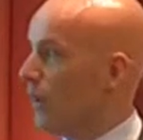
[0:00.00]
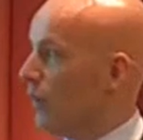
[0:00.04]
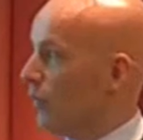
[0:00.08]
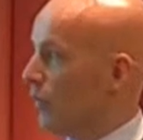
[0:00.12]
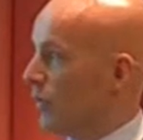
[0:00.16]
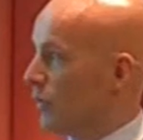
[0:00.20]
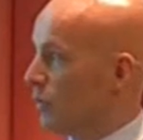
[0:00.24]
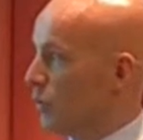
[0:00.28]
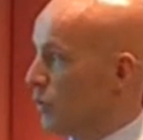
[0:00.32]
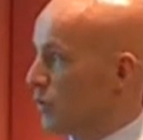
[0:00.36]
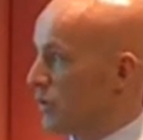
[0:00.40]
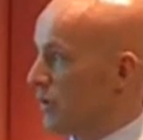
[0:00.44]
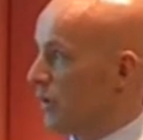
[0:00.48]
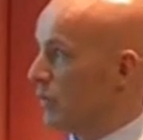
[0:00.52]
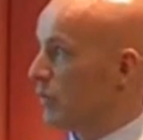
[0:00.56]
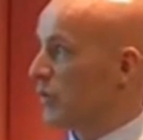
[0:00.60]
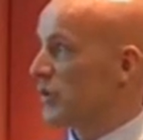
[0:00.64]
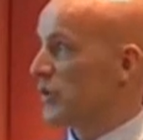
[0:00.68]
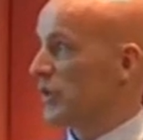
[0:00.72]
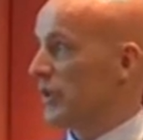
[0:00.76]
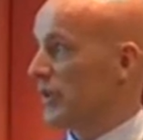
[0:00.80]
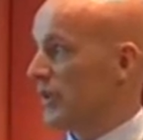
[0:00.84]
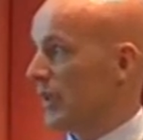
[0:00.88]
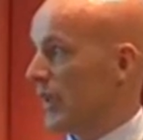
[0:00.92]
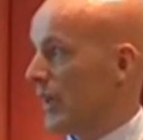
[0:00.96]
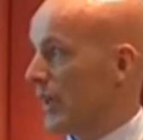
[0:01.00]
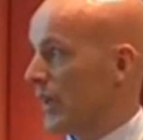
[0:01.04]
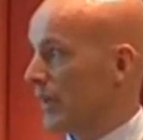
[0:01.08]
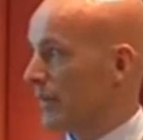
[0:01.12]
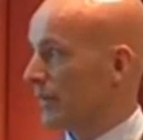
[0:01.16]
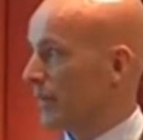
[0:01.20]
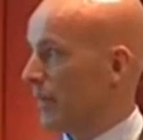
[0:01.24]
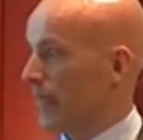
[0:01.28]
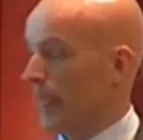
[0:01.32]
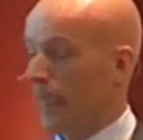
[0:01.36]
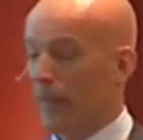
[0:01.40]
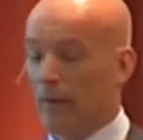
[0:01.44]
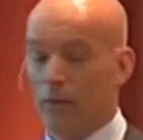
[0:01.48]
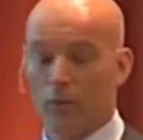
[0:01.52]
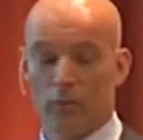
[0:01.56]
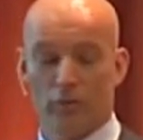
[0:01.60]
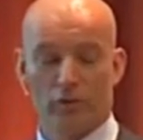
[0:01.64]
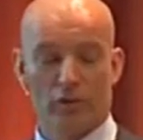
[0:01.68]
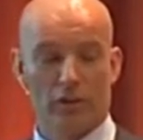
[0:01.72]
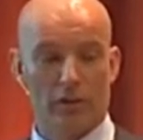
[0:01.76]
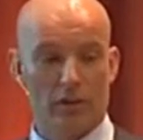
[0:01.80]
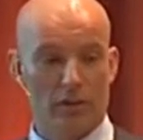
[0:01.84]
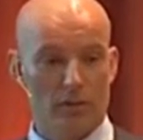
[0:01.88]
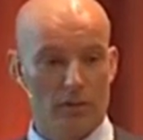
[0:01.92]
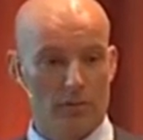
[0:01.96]
We've put numbers in there, and
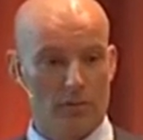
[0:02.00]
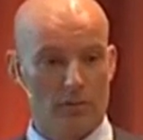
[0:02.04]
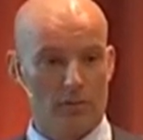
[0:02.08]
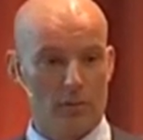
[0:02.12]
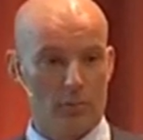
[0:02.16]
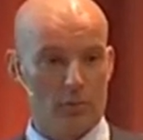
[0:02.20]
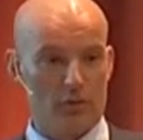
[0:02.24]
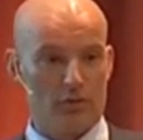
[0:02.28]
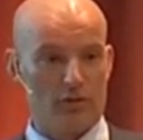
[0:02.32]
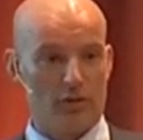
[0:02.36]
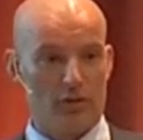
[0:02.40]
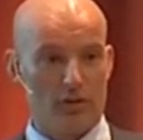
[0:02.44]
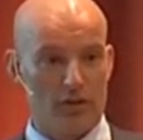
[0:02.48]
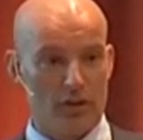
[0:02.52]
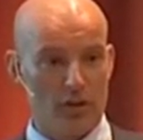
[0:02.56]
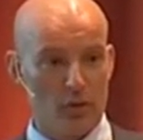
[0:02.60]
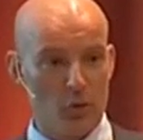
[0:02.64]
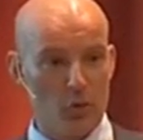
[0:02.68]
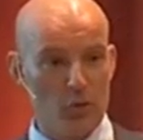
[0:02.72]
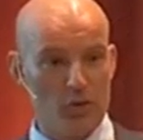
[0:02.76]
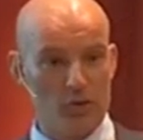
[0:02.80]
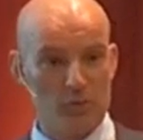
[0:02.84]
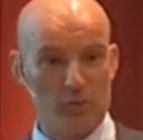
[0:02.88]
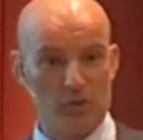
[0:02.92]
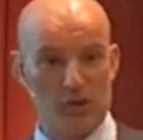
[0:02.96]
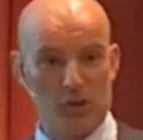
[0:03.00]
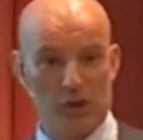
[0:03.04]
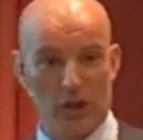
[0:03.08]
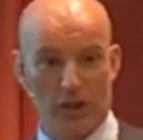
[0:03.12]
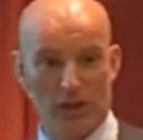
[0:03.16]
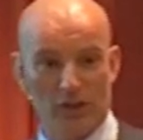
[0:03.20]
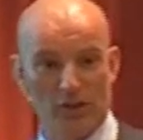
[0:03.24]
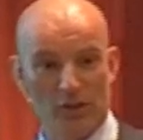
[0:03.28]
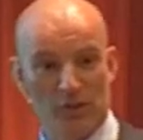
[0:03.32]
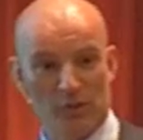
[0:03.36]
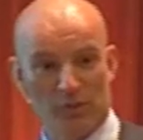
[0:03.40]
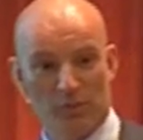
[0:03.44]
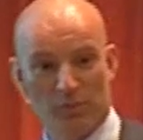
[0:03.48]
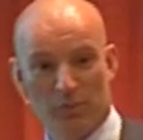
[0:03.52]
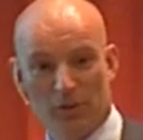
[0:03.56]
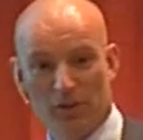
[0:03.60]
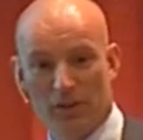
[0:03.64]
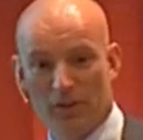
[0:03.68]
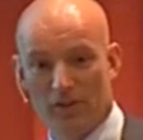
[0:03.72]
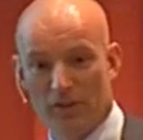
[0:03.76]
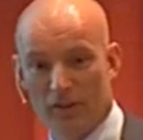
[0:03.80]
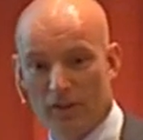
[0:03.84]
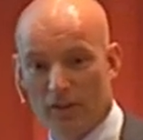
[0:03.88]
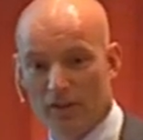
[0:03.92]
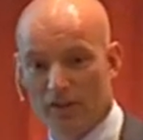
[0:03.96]
obviously numbers can always be challenged, but
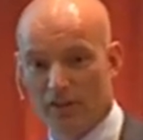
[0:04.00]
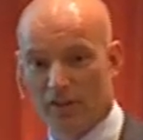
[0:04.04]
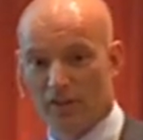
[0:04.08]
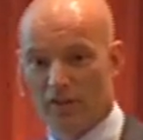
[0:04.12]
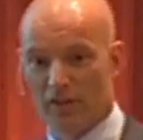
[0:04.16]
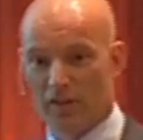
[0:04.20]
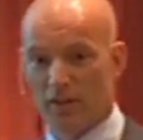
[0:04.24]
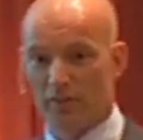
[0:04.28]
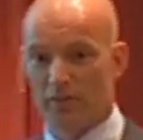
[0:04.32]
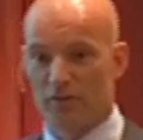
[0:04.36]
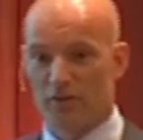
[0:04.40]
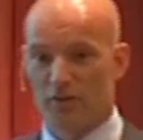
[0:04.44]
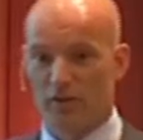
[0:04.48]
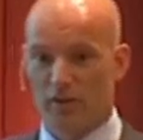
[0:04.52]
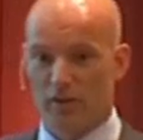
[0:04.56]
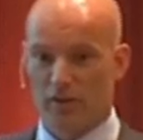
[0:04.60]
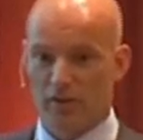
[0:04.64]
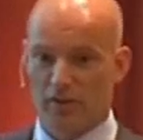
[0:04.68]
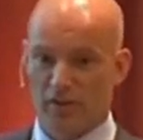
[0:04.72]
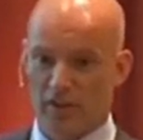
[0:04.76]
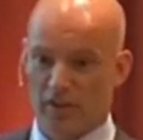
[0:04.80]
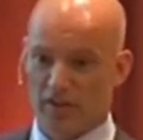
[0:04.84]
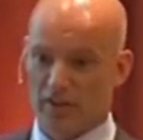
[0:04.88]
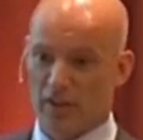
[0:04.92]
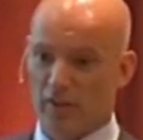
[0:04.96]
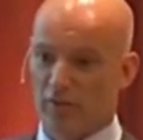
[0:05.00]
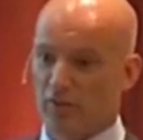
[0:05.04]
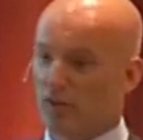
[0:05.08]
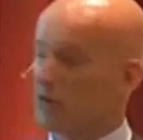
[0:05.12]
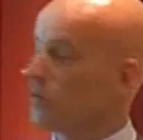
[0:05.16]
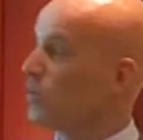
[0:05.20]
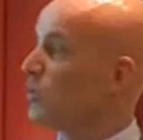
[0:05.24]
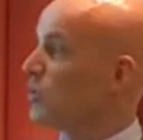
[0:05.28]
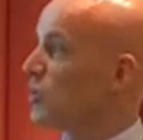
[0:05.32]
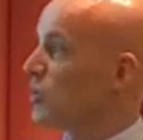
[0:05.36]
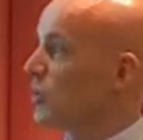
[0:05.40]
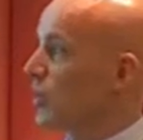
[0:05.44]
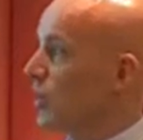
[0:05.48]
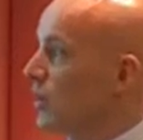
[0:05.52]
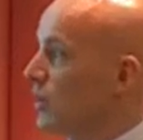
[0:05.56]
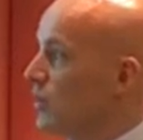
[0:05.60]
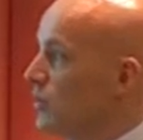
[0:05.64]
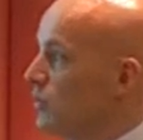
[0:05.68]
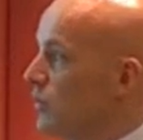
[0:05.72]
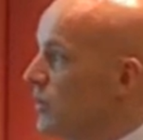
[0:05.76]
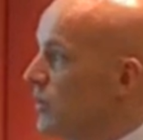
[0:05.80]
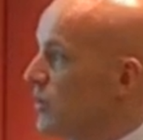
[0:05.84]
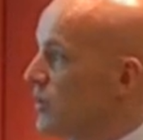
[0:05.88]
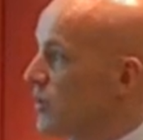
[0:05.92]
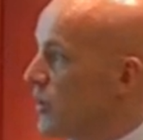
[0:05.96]
I think it gives a good start
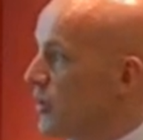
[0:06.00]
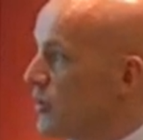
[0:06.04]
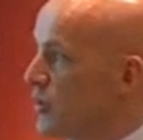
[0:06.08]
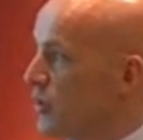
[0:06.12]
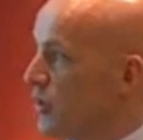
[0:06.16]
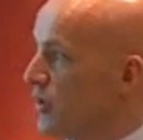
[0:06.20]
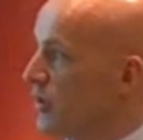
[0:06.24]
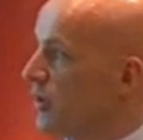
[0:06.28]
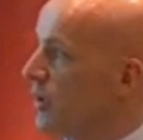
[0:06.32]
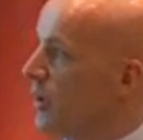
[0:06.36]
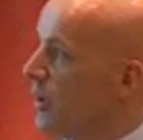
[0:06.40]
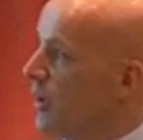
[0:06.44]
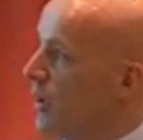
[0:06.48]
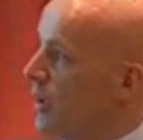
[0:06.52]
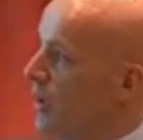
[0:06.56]
to a discussion.